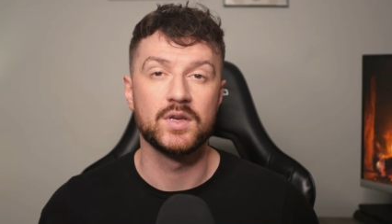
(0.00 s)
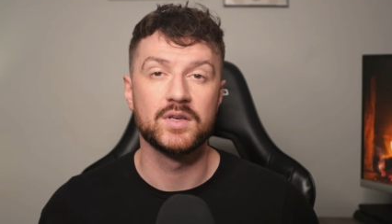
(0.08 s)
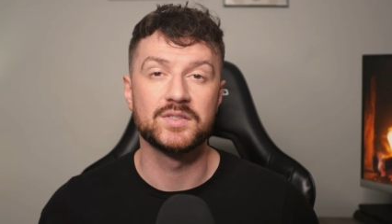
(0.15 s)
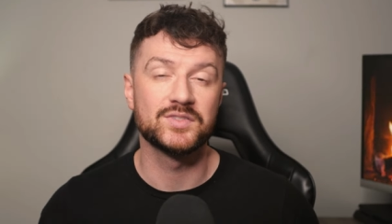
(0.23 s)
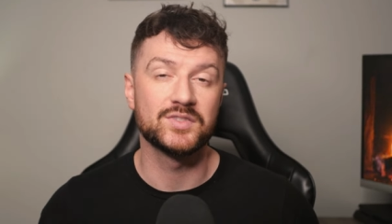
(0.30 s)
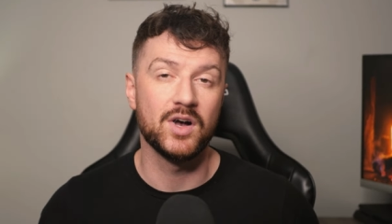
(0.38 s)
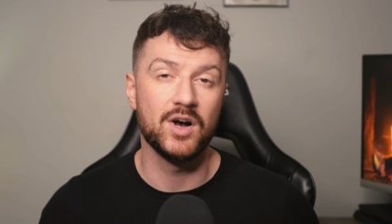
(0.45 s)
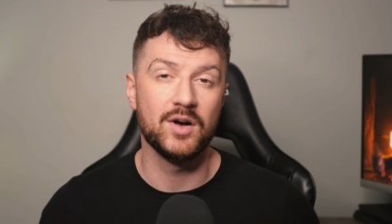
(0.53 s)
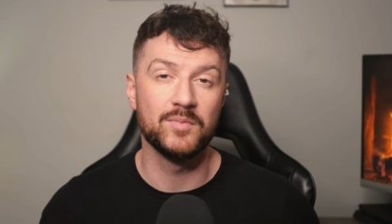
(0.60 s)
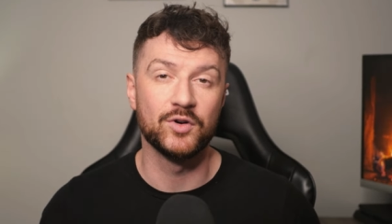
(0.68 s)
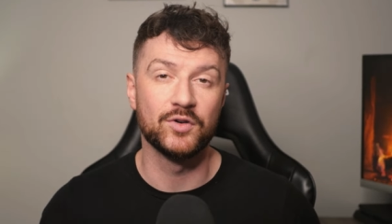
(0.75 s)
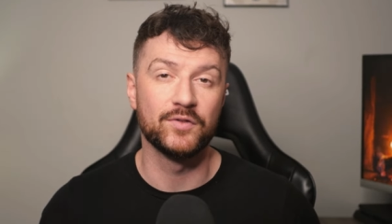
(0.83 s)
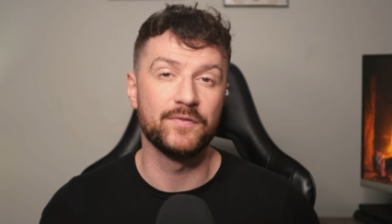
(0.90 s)

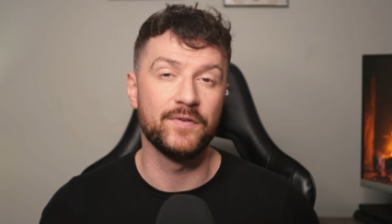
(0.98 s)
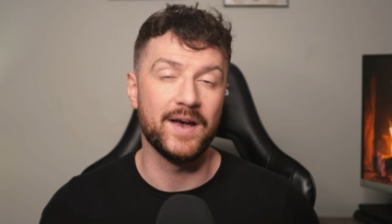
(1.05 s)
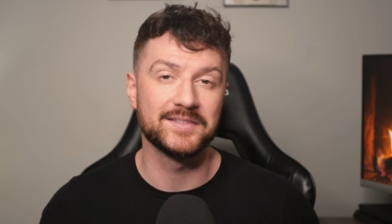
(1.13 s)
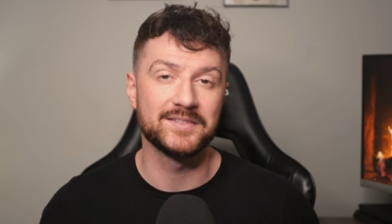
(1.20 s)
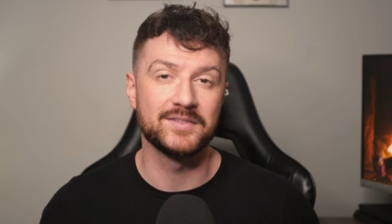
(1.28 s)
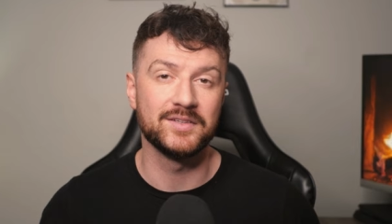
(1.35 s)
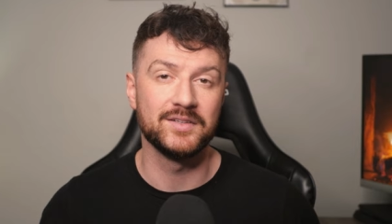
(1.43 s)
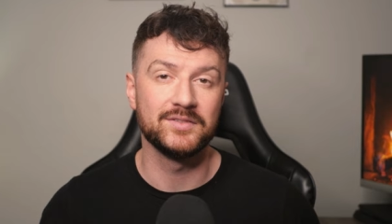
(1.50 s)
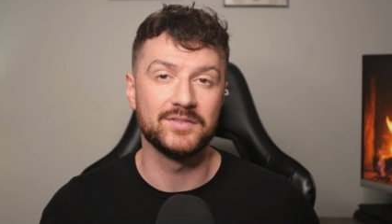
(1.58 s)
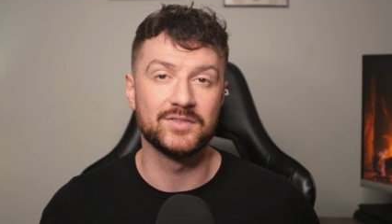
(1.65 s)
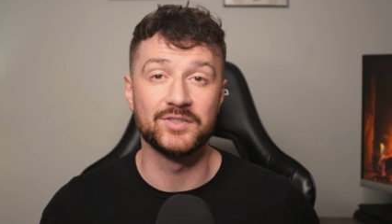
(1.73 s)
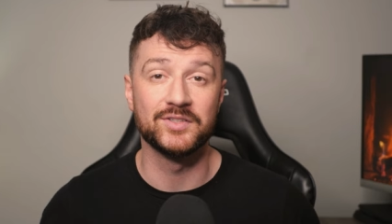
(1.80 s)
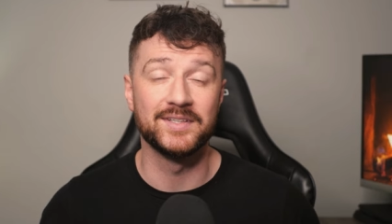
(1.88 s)
Psalm, or fasting,
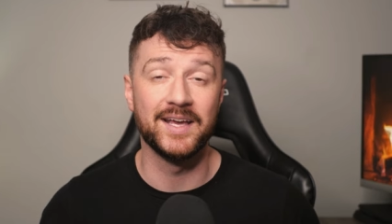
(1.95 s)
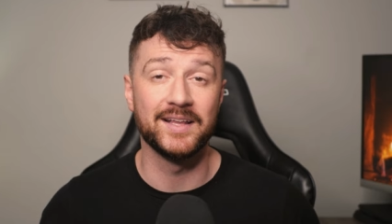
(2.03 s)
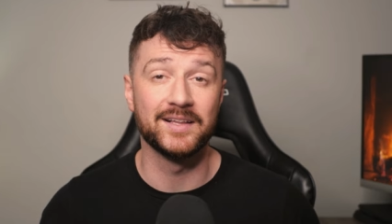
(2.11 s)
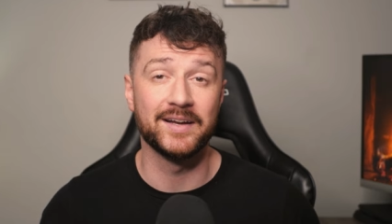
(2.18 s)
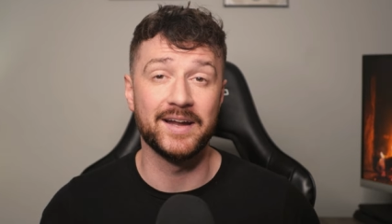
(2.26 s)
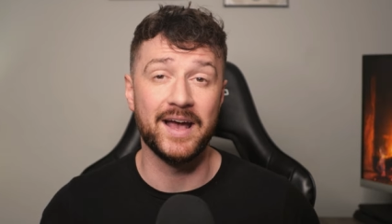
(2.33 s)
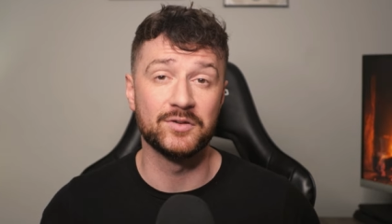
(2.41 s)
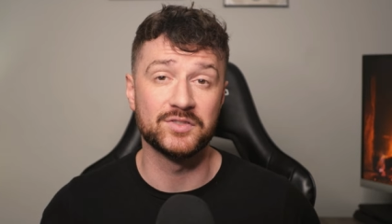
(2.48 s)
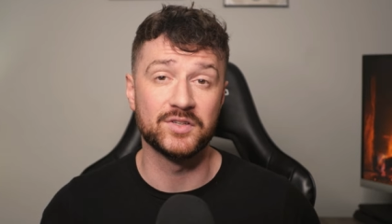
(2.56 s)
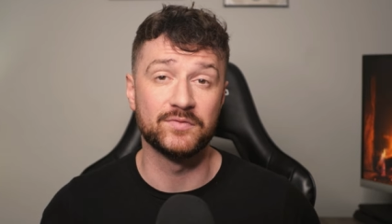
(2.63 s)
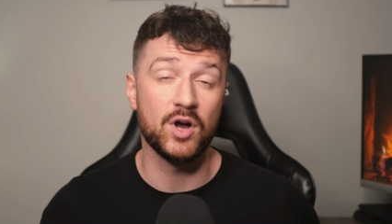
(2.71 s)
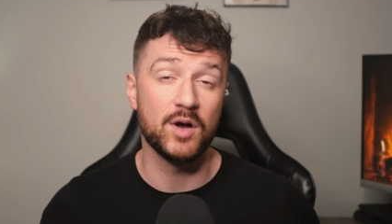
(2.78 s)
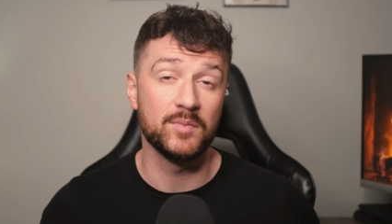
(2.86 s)
during daylight hours
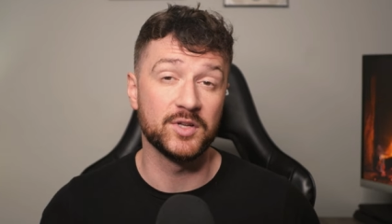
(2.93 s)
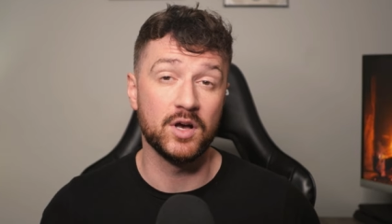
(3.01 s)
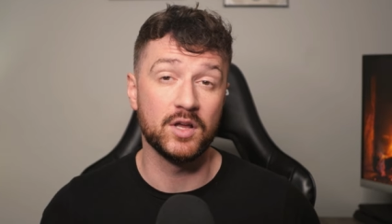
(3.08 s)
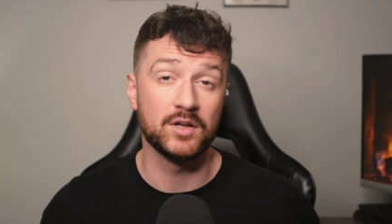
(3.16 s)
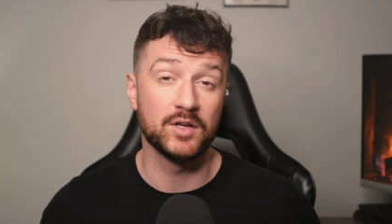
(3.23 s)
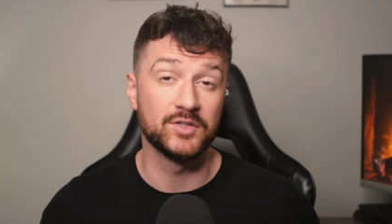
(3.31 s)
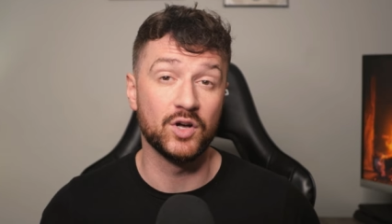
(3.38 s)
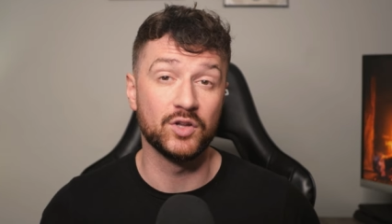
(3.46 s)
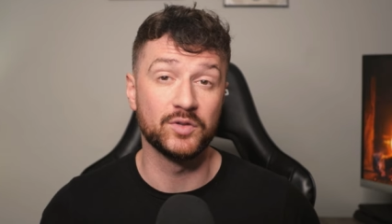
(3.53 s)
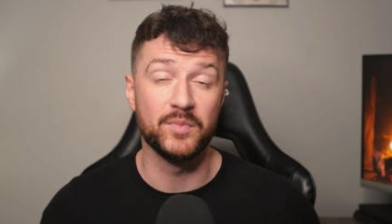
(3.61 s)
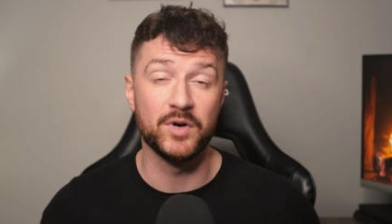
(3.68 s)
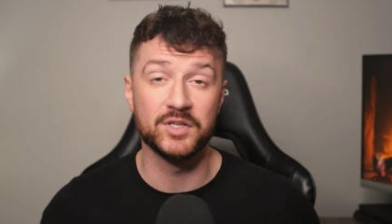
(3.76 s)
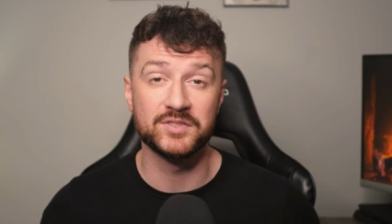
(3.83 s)
of Ramadan,
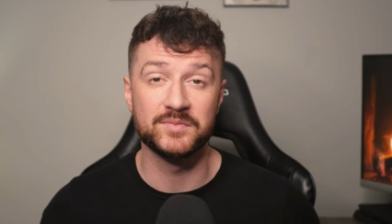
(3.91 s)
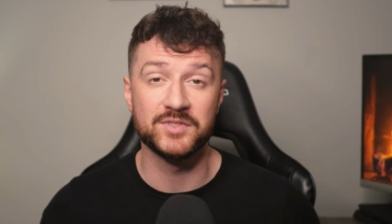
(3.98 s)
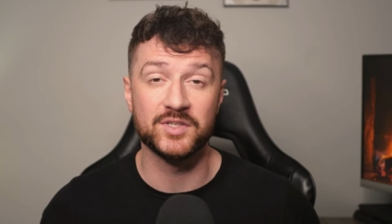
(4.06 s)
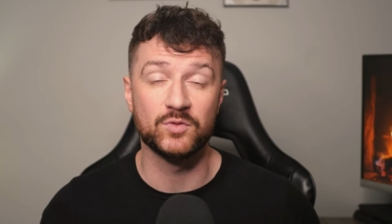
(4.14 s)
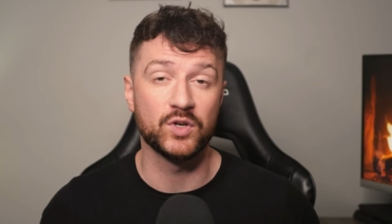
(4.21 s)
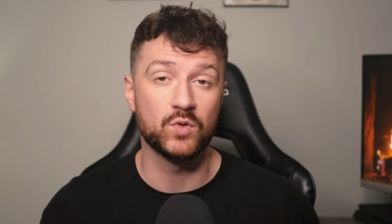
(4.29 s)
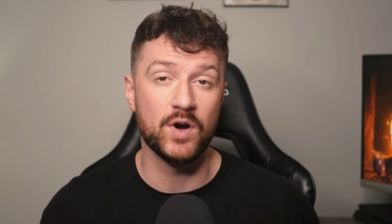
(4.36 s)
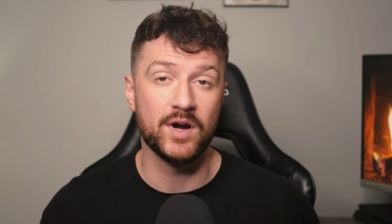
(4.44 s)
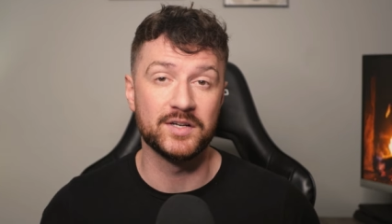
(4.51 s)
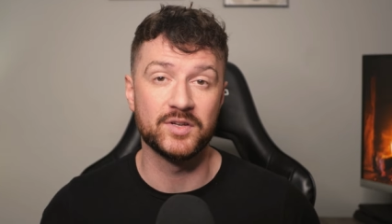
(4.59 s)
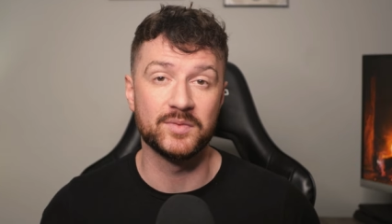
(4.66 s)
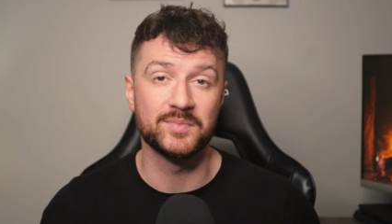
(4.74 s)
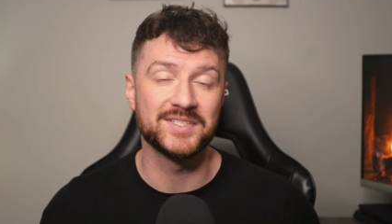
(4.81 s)
adult Muslims are
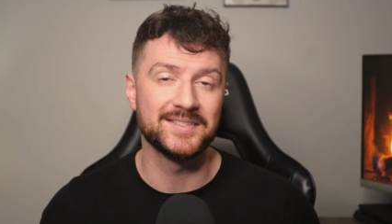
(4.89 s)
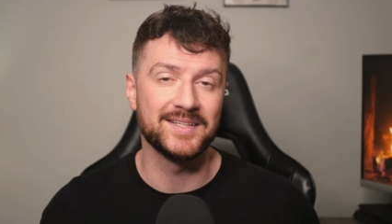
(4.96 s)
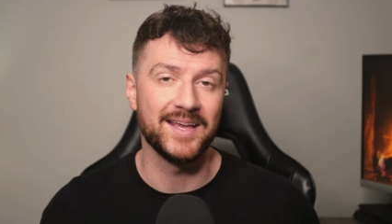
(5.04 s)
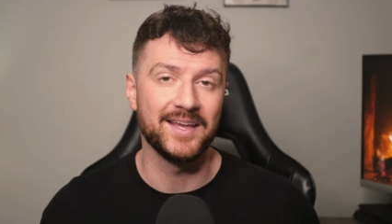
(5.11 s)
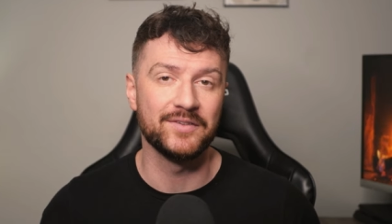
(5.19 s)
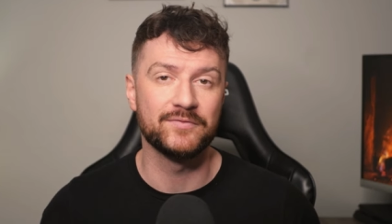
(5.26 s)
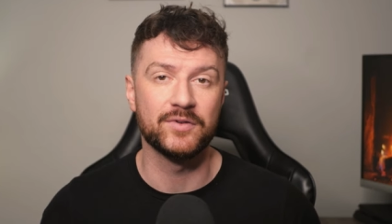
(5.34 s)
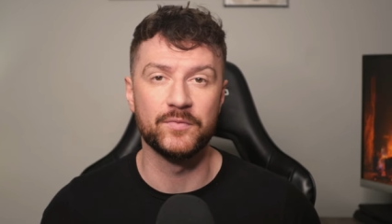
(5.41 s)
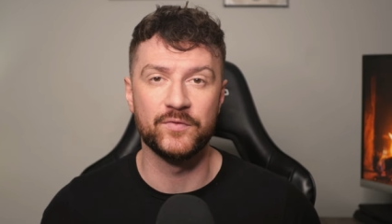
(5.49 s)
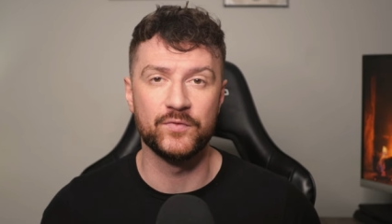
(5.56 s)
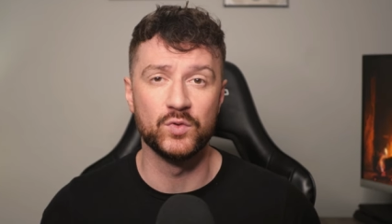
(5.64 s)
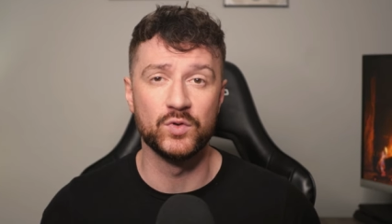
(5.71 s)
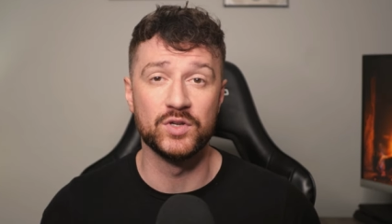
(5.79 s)
required to abstain from
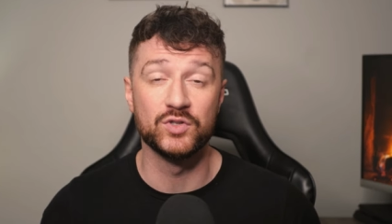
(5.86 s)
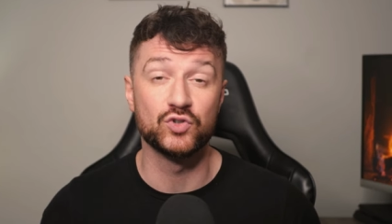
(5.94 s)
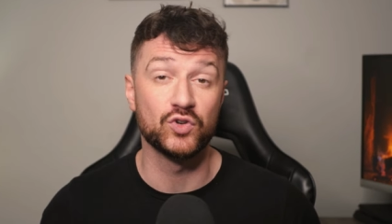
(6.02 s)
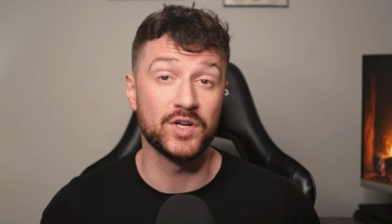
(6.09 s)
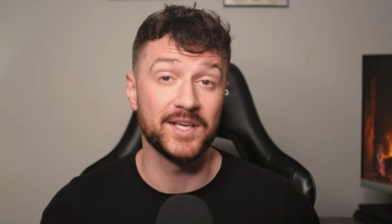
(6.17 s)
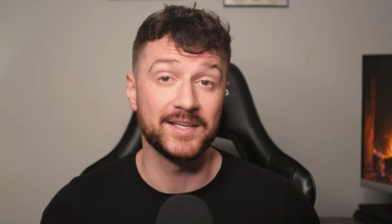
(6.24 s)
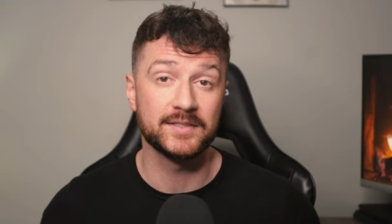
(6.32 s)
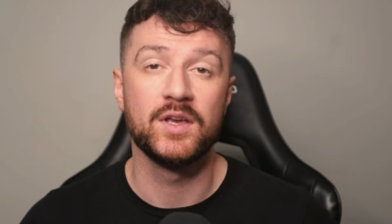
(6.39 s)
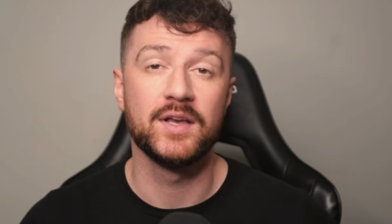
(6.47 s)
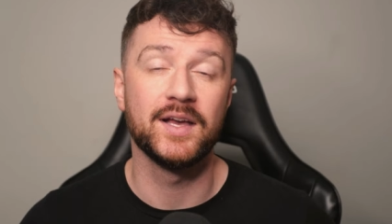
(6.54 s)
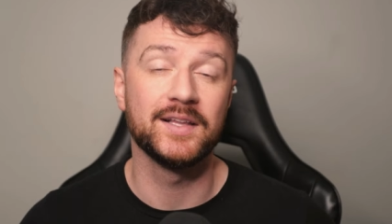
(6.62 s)
food and drink.